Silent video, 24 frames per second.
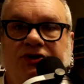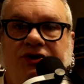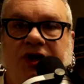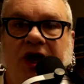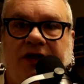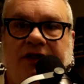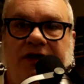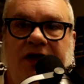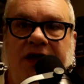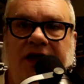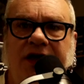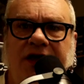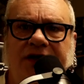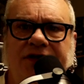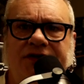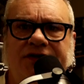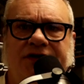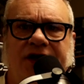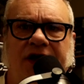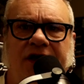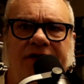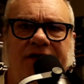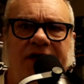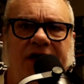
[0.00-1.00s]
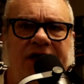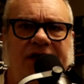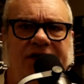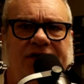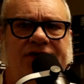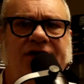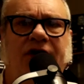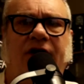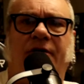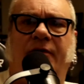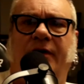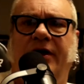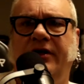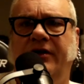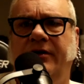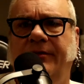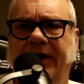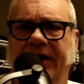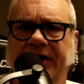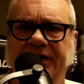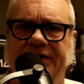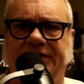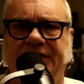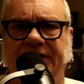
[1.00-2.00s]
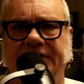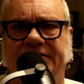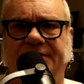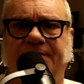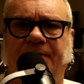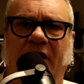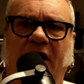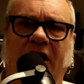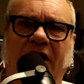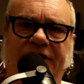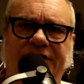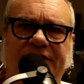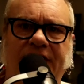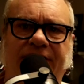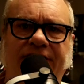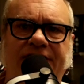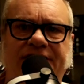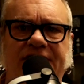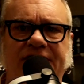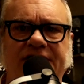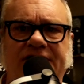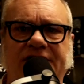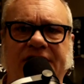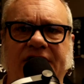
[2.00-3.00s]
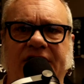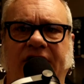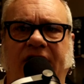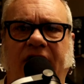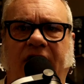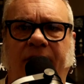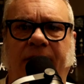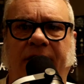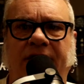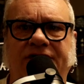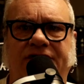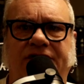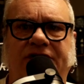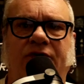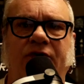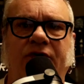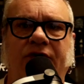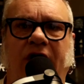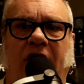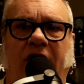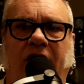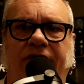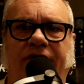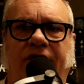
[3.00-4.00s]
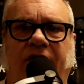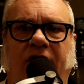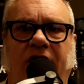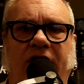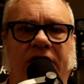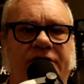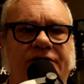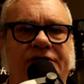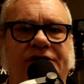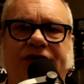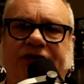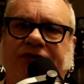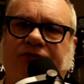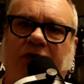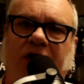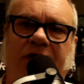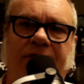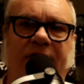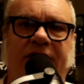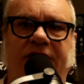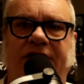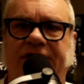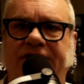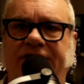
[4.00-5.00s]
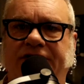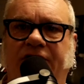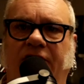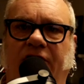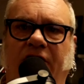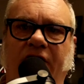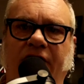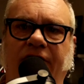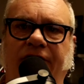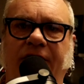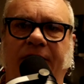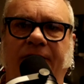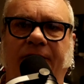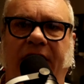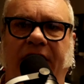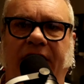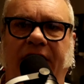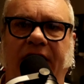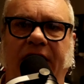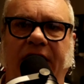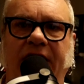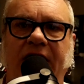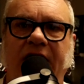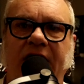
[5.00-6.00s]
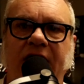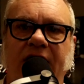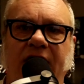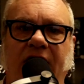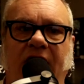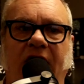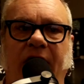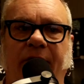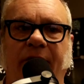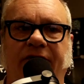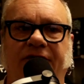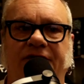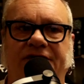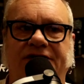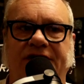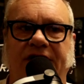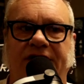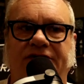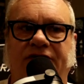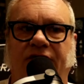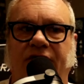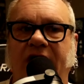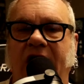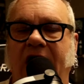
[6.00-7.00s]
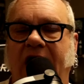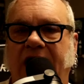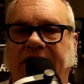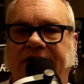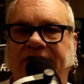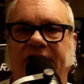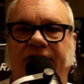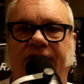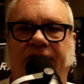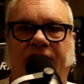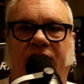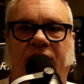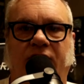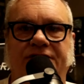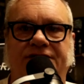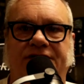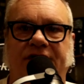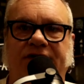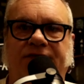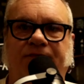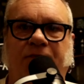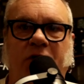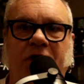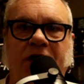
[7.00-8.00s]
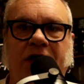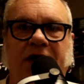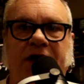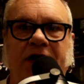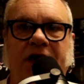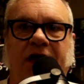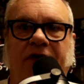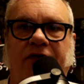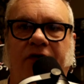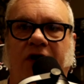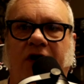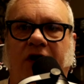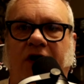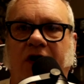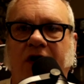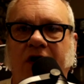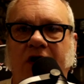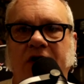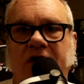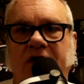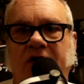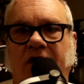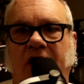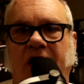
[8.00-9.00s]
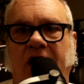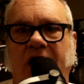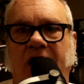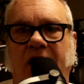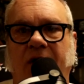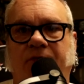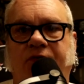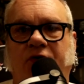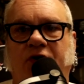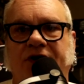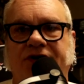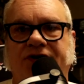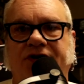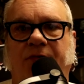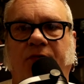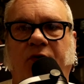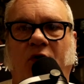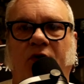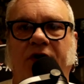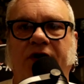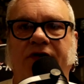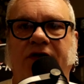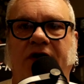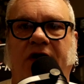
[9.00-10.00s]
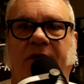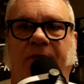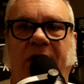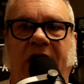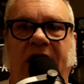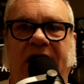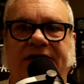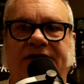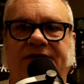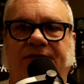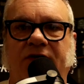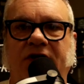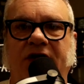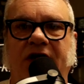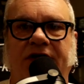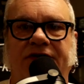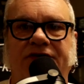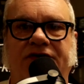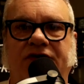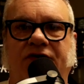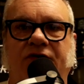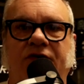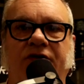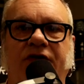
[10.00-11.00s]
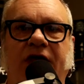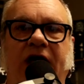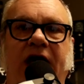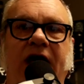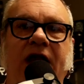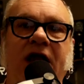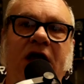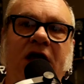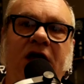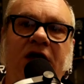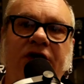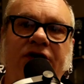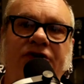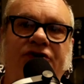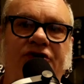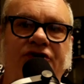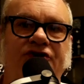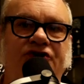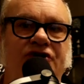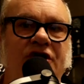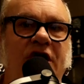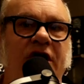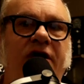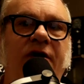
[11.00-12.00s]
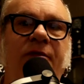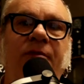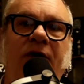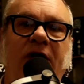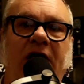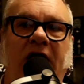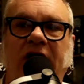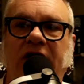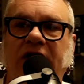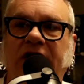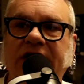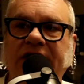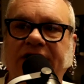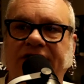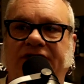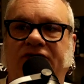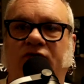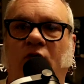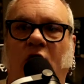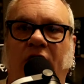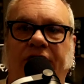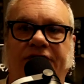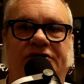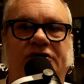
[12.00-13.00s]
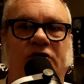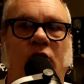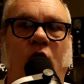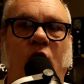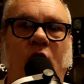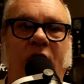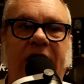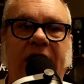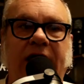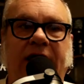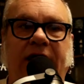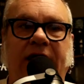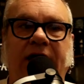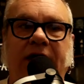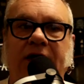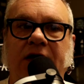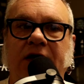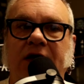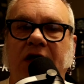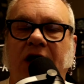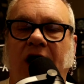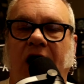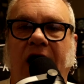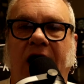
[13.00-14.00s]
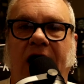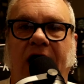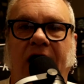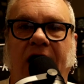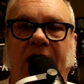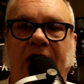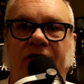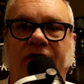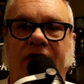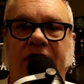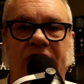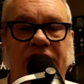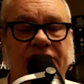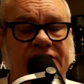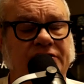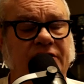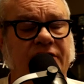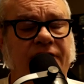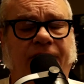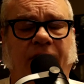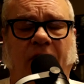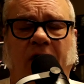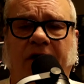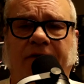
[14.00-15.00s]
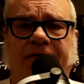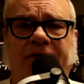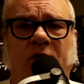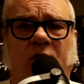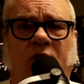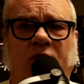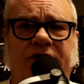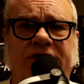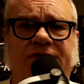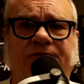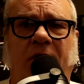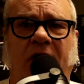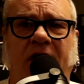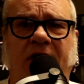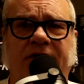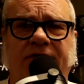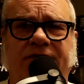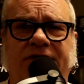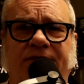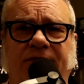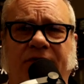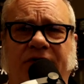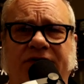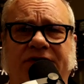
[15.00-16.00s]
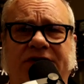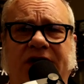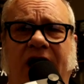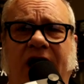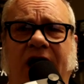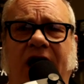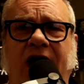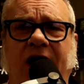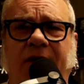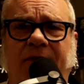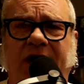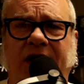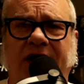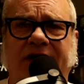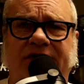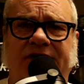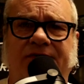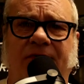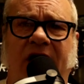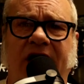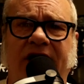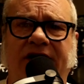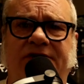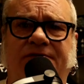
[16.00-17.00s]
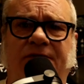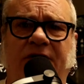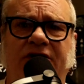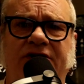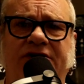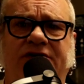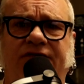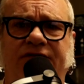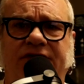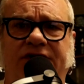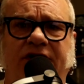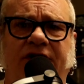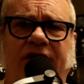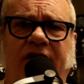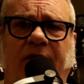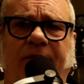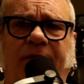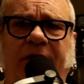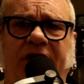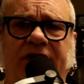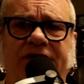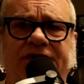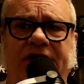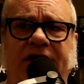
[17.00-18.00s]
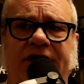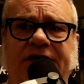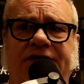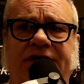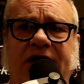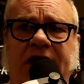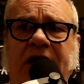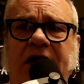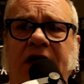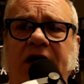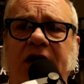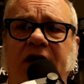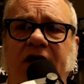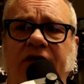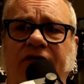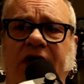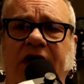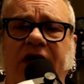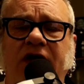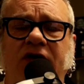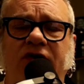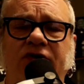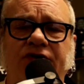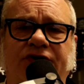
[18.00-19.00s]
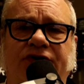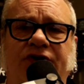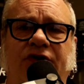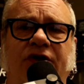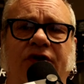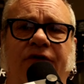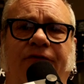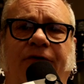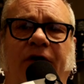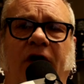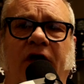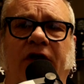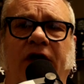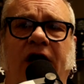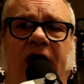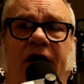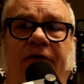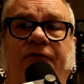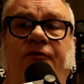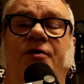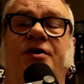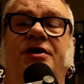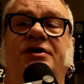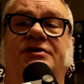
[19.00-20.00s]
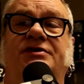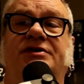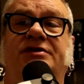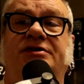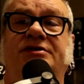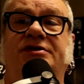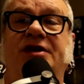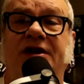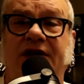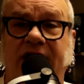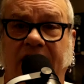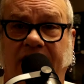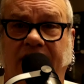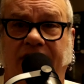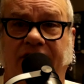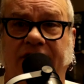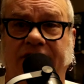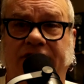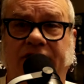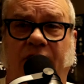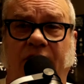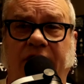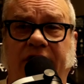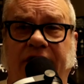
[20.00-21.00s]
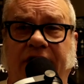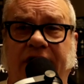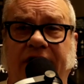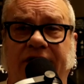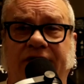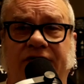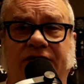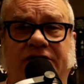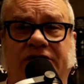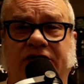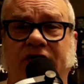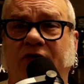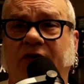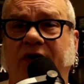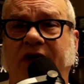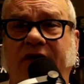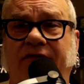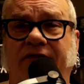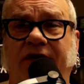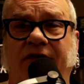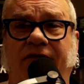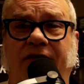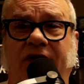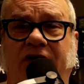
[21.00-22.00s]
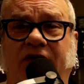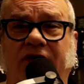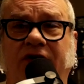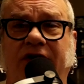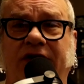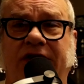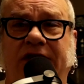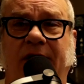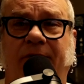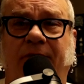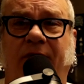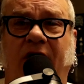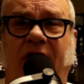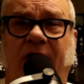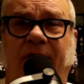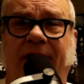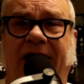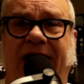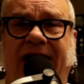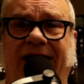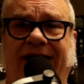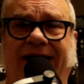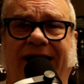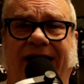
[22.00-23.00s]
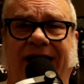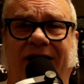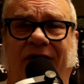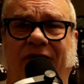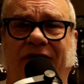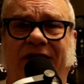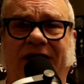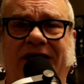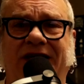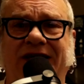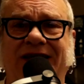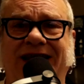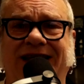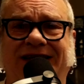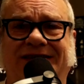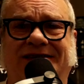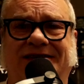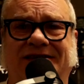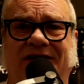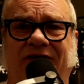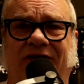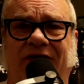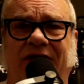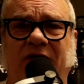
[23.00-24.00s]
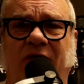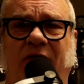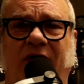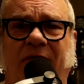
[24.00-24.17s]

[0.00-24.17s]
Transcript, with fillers: Check the ends on these on a regular basis. Balls have a tendency to come unscrewed on their own, just rubbing against clothing, bedding. Um, if you're sexually active, of course, that's putting another uh, pressure point that could possibly unscrew that. Just check them at least once a week. Uh, they usually fall off at the worst possible time, and it's my experience with genital piercings. They usually fall off when you sit down on the toilet. So even if you could get that ball back, I don't think you necessarily